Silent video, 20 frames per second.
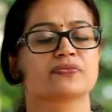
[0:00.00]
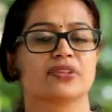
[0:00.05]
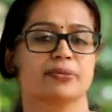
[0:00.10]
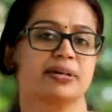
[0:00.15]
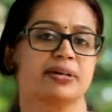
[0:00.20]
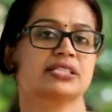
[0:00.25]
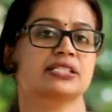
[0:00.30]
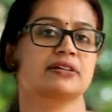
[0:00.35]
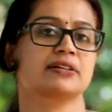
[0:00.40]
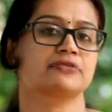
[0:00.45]

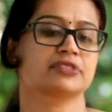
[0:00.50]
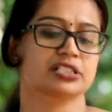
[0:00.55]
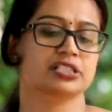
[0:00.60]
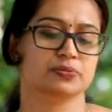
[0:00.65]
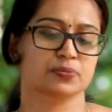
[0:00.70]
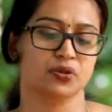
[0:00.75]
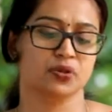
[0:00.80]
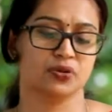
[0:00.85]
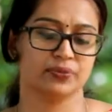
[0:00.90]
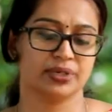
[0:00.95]
Women's
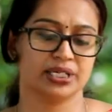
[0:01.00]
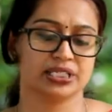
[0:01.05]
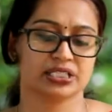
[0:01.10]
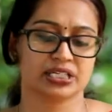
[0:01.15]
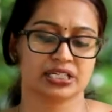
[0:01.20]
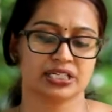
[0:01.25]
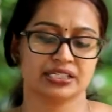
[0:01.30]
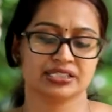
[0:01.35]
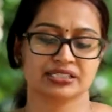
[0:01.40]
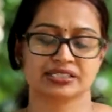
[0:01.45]
suffrage movement
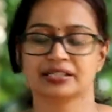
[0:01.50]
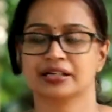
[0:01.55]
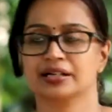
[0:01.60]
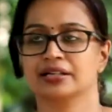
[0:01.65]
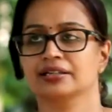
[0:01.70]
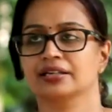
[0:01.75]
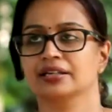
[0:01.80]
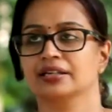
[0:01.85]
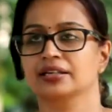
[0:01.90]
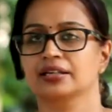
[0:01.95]
is
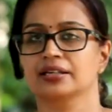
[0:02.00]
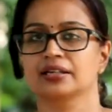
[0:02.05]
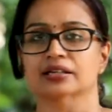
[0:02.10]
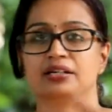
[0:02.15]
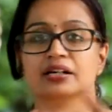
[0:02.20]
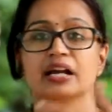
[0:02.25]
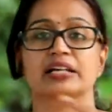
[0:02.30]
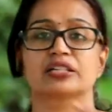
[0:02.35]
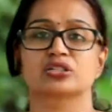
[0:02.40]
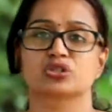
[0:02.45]
the
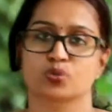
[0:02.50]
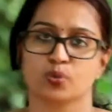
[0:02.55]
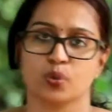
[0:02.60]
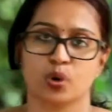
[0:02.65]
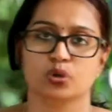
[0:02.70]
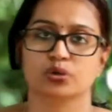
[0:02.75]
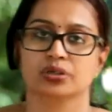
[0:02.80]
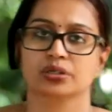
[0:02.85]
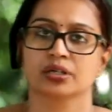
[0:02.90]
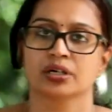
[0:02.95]
right to
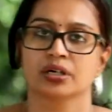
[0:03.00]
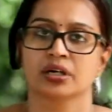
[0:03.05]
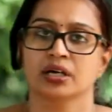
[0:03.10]
vote.